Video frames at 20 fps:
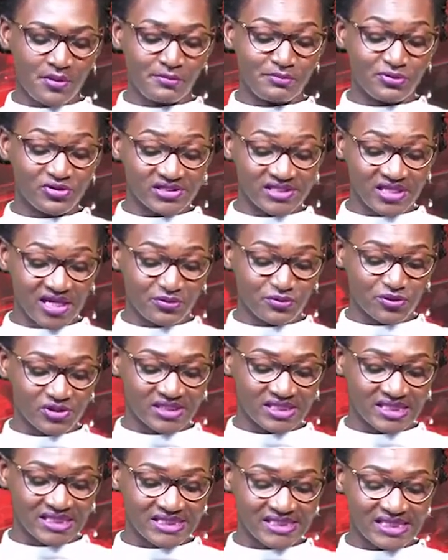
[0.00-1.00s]

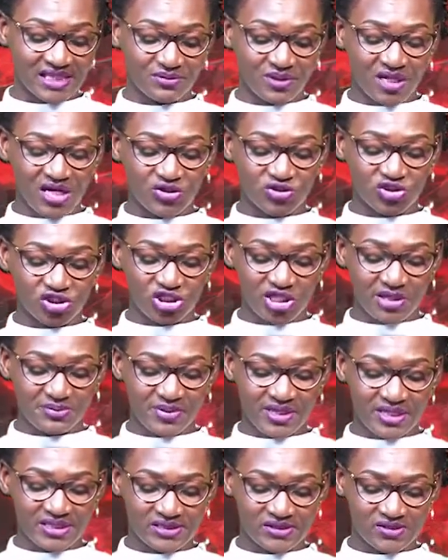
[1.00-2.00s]
Busamuzi sub-county
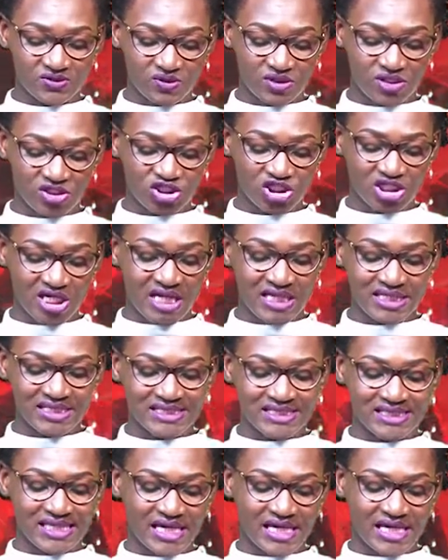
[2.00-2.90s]
chairperson Charles